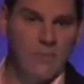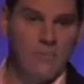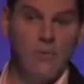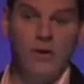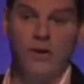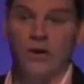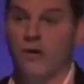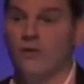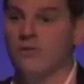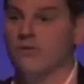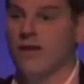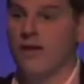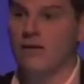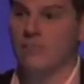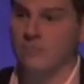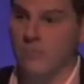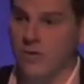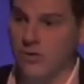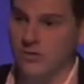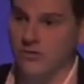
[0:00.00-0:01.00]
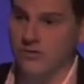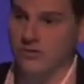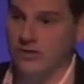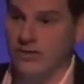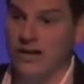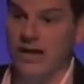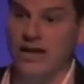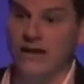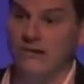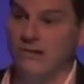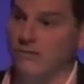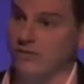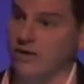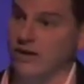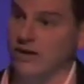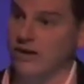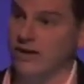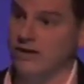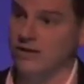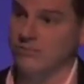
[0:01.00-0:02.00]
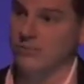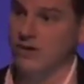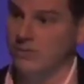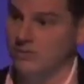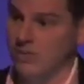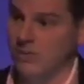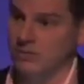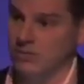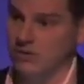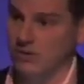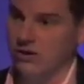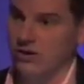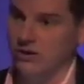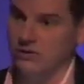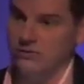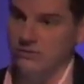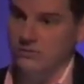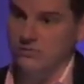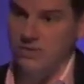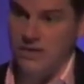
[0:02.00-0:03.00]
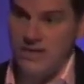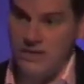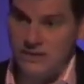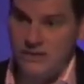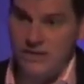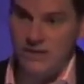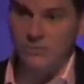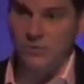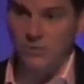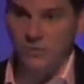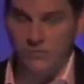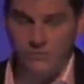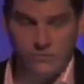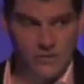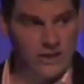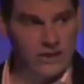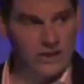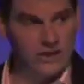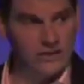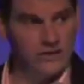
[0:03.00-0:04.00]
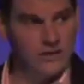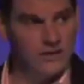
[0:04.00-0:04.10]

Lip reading: put on that box layer, if you like, to make people's lives easier, more convenient,